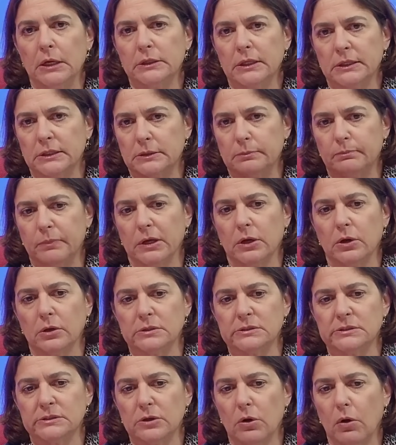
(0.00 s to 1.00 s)
that
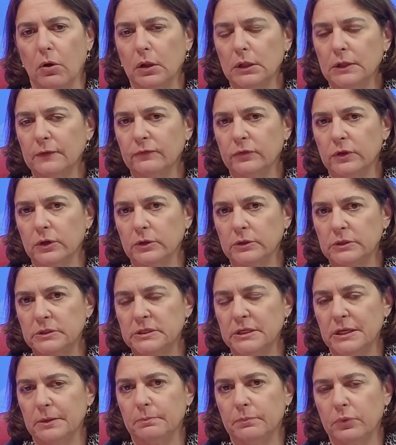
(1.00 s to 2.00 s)
because all of their
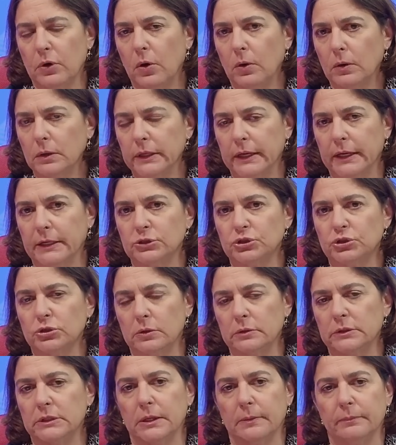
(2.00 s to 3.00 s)
deep polling
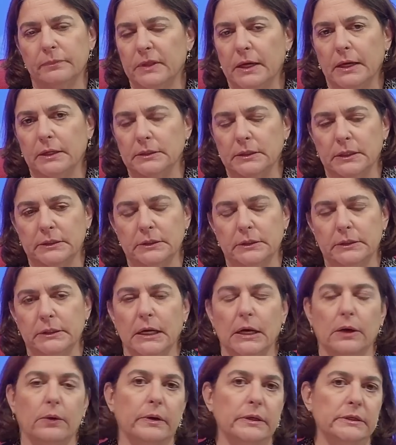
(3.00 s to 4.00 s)
showed them that
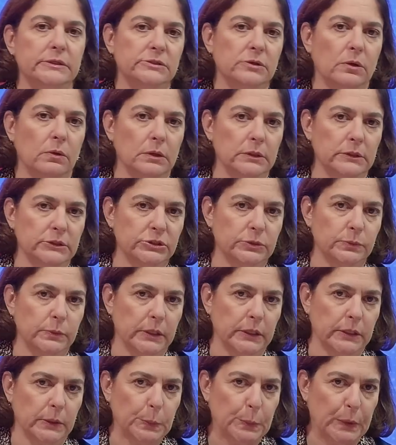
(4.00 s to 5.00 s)
Netanyahu and his coalition were
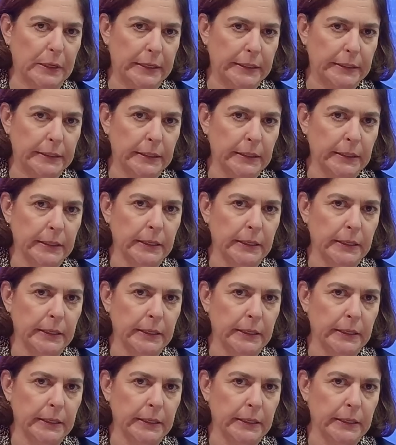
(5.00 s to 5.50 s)
going to win.